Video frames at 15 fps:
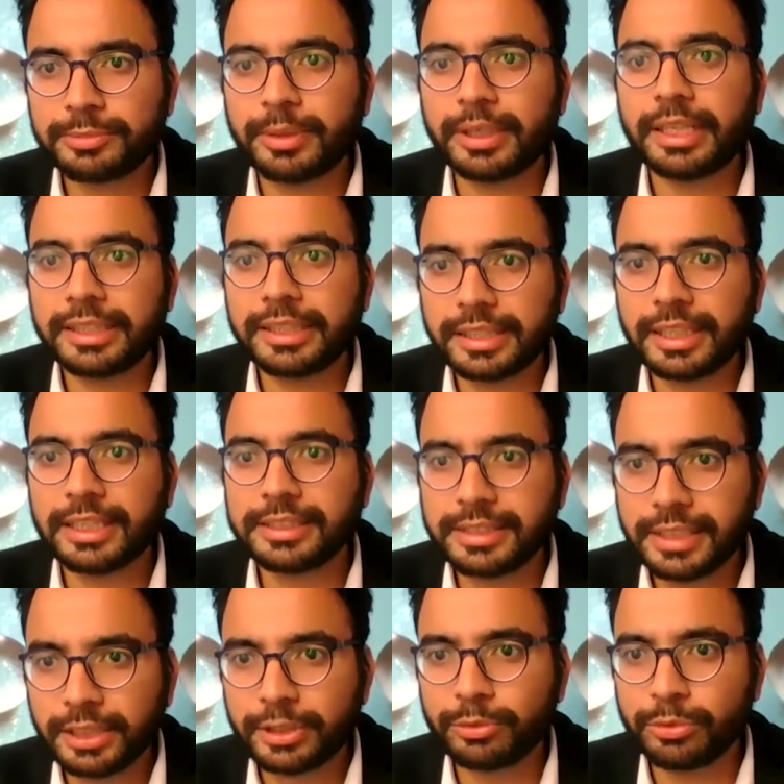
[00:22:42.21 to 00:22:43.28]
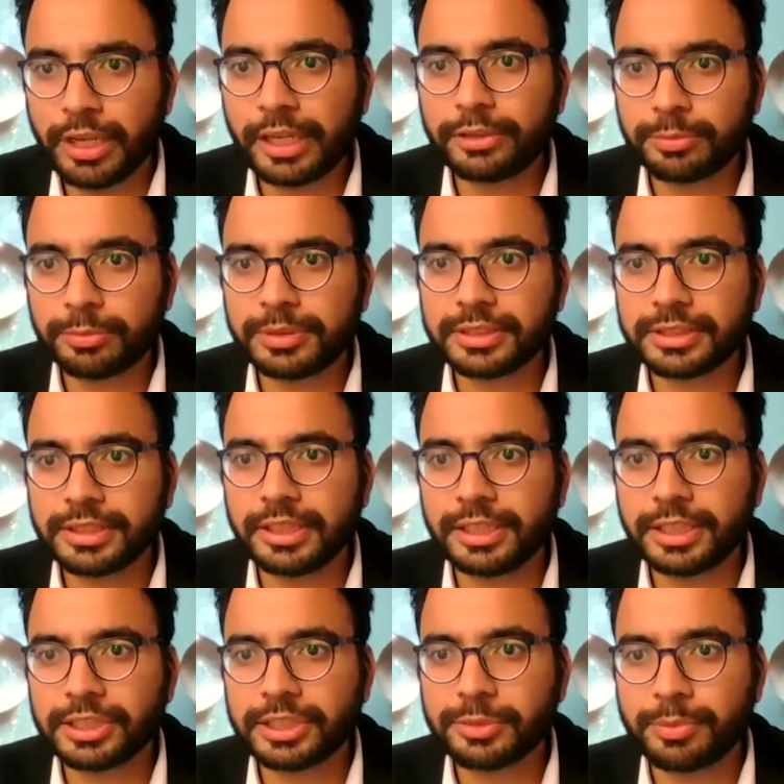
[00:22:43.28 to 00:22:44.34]
but anything else that you would like to personally
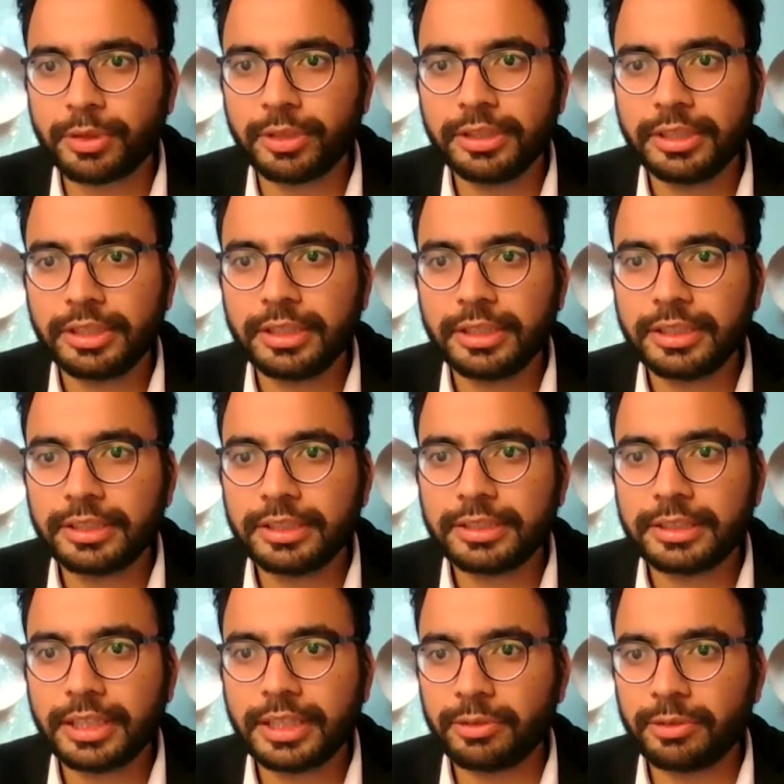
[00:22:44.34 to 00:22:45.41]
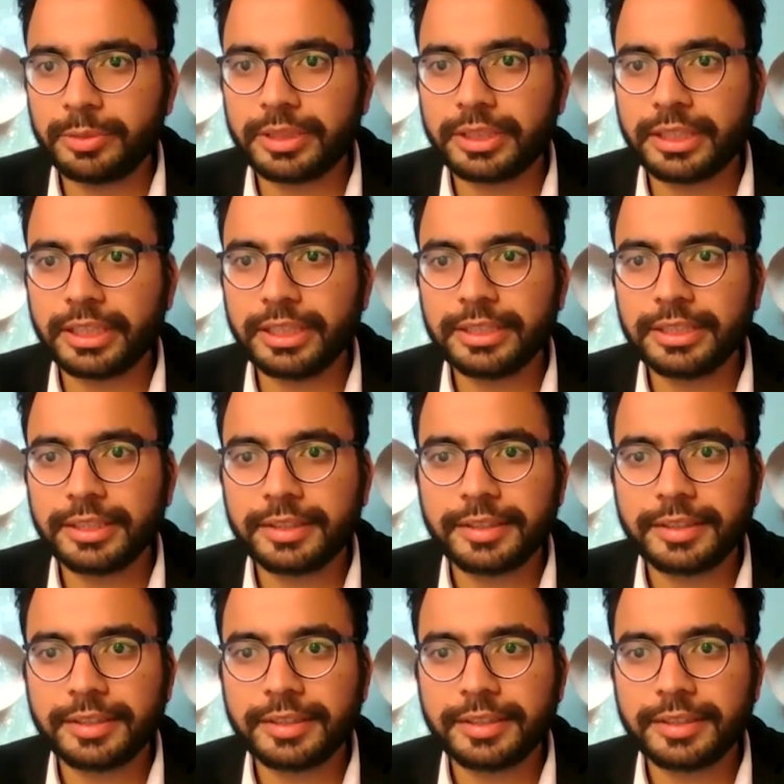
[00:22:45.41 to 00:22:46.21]
touch upon, that will be great.